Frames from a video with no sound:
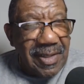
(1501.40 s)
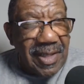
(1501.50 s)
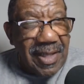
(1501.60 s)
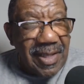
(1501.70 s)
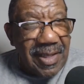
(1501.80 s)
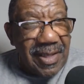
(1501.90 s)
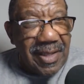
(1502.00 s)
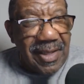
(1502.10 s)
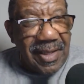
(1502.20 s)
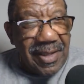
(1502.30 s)

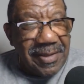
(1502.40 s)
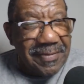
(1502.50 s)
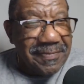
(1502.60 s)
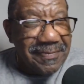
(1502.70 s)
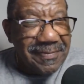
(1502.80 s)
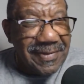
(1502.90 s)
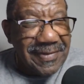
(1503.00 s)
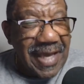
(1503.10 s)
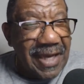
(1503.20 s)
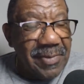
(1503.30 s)

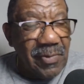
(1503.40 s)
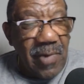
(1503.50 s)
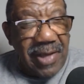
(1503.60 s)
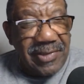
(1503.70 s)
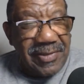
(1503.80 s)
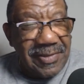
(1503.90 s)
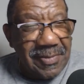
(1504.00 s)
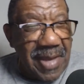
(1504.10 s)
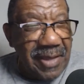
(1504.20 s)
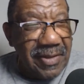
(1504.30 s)
Sagaman Watches,
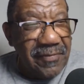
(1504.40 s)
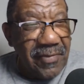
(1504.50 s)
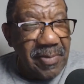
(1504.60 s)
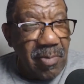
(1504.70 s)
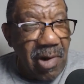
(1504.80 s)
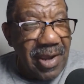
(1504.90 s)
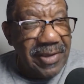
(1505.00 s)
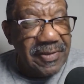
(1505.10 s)
and my good friend Brian